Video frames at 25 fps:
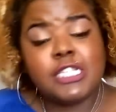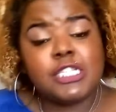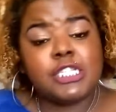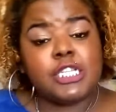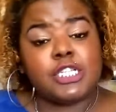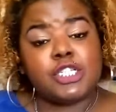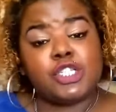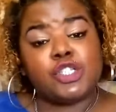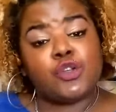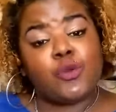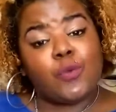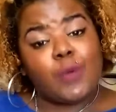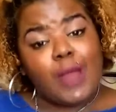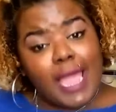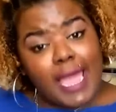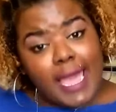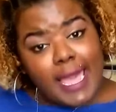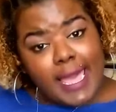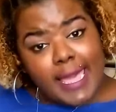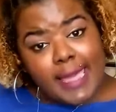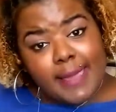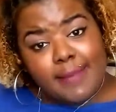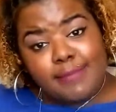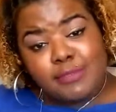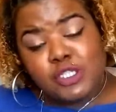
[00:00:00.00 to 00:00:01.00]

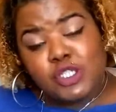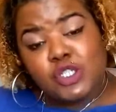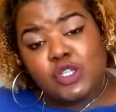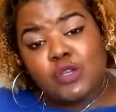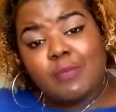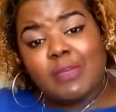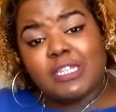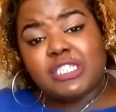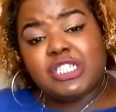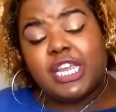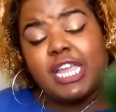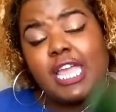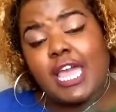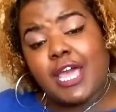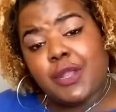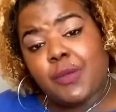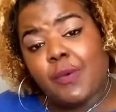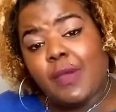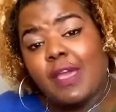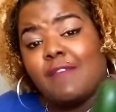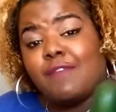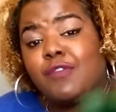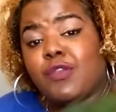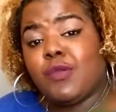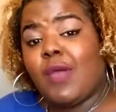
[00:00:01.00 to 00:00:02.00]
Subscribe to my
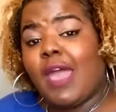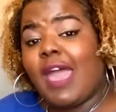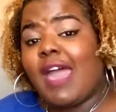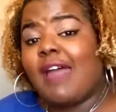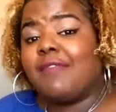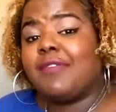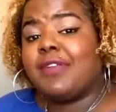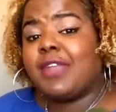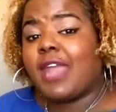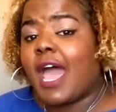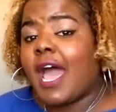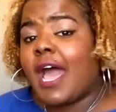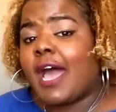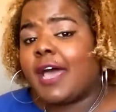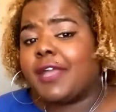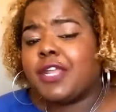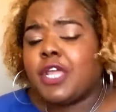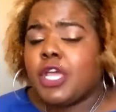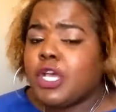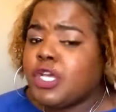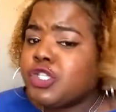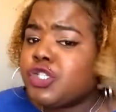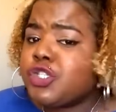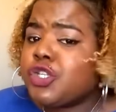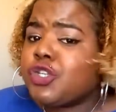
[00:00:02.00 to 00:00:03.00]
channel if you have
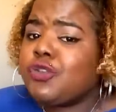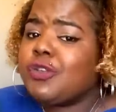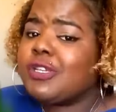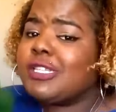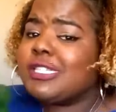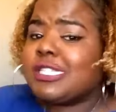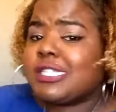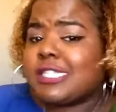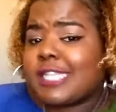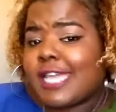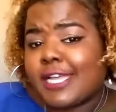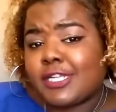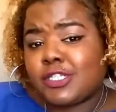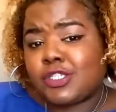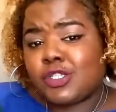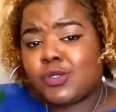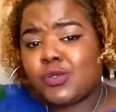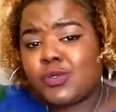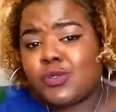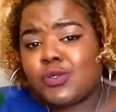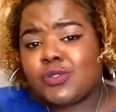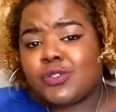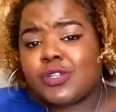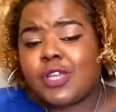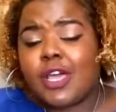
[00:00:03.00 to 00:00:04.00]
not. So you can stay
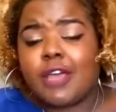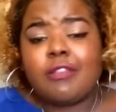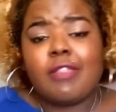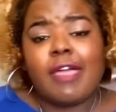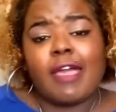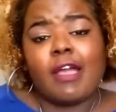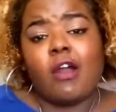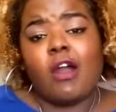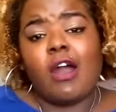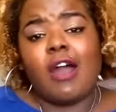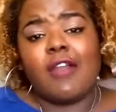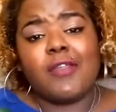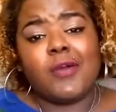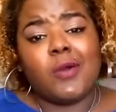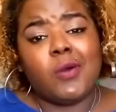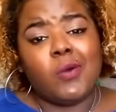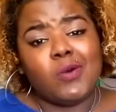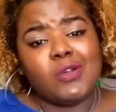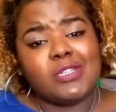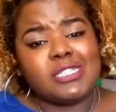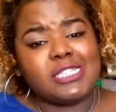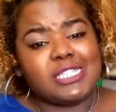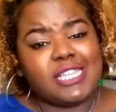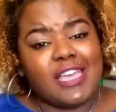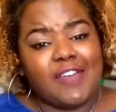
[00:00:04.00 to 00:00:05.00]
tuned on like all the
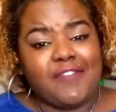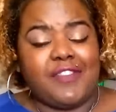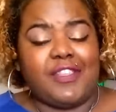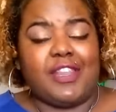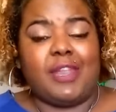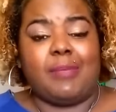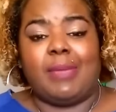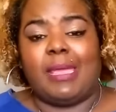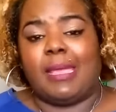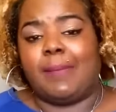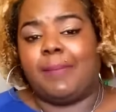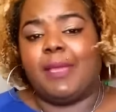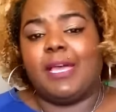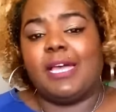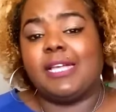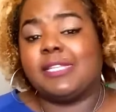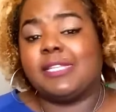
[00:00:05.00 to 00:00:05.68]
cool stuff that I make.